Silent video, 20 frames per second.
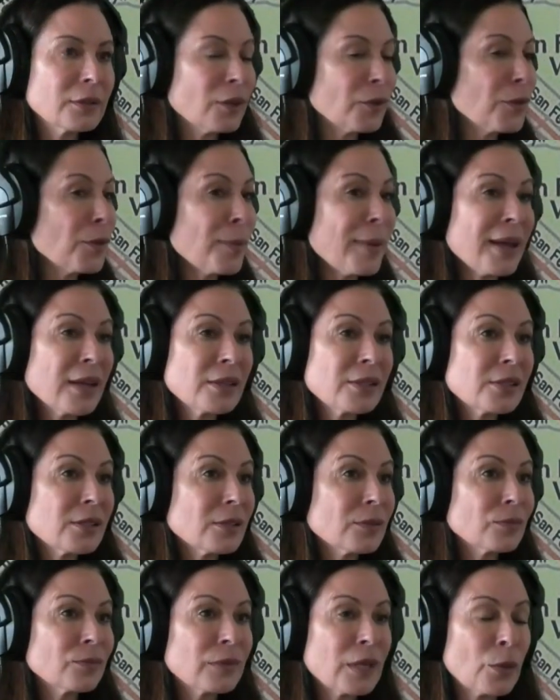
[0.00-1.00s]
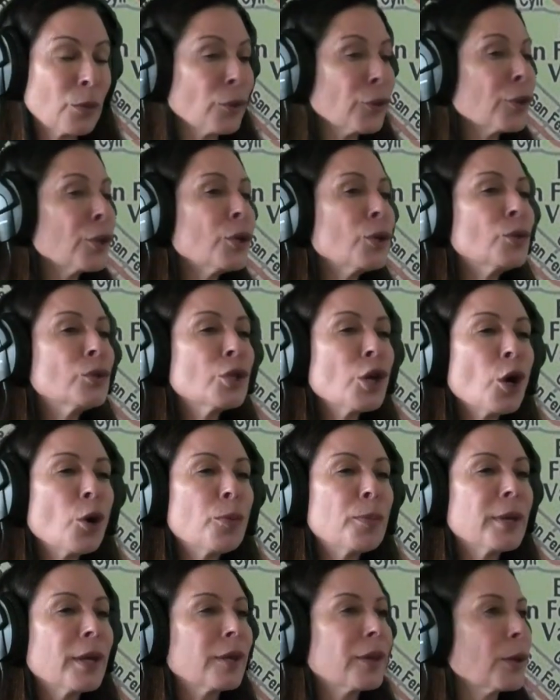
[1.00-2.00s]
They're the best. They were the
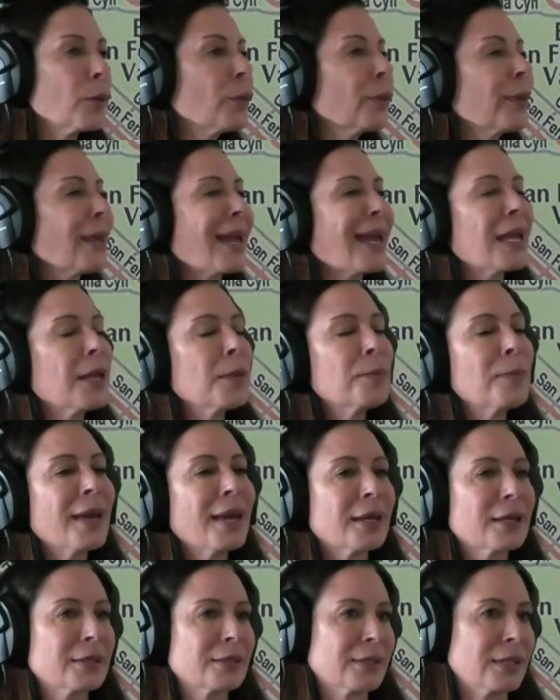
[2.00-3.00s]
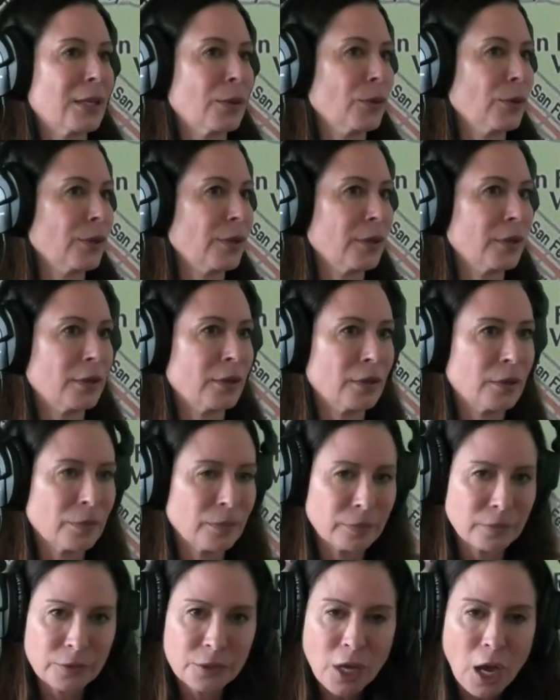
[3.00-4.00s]
utopia. They were the apex. They were
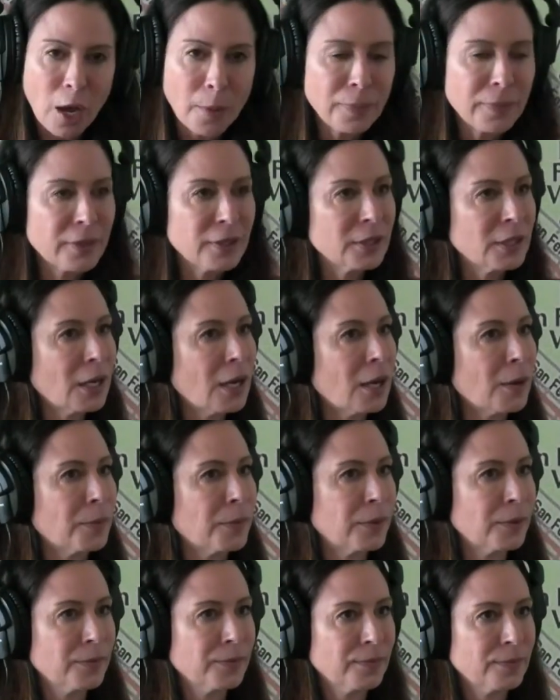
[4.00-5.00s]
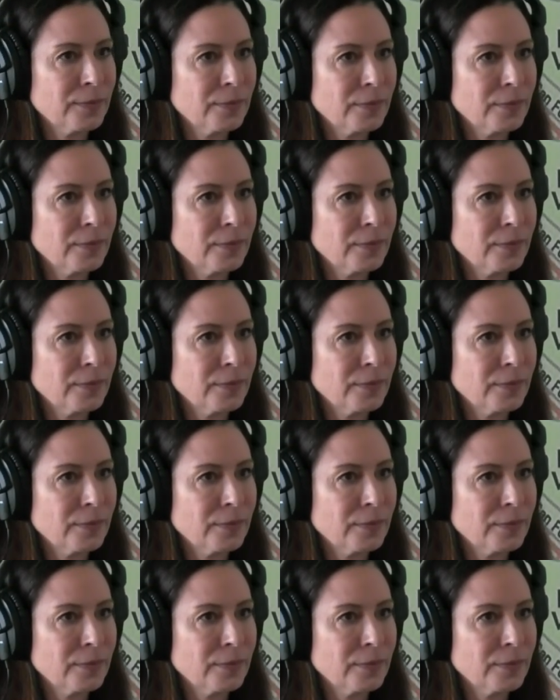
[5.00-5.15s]
the top of the top.